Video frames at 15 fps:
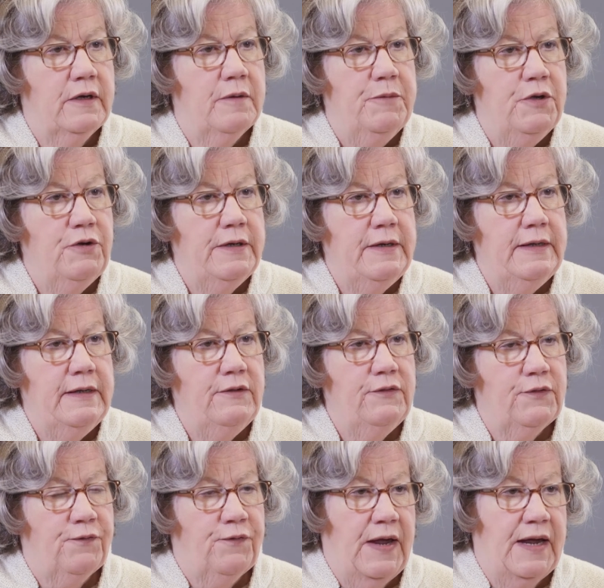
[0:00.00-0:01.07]

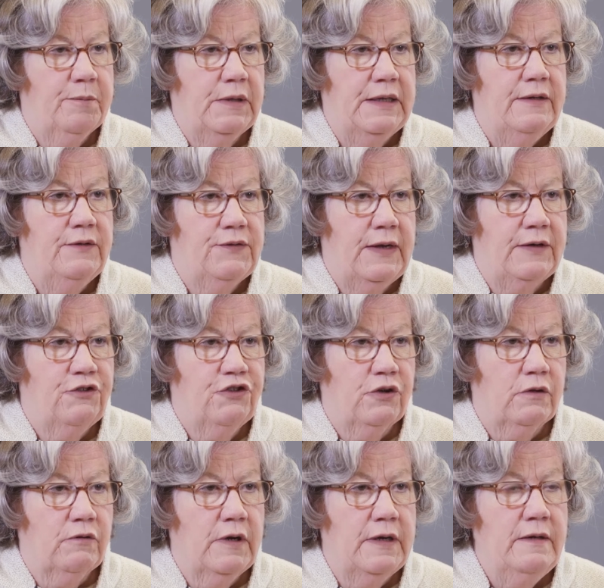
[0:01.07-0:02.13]
communities, families, and
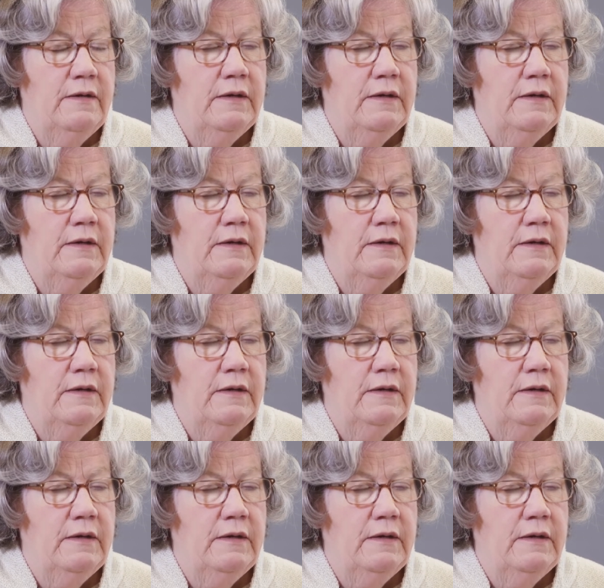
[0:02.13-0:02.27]
children.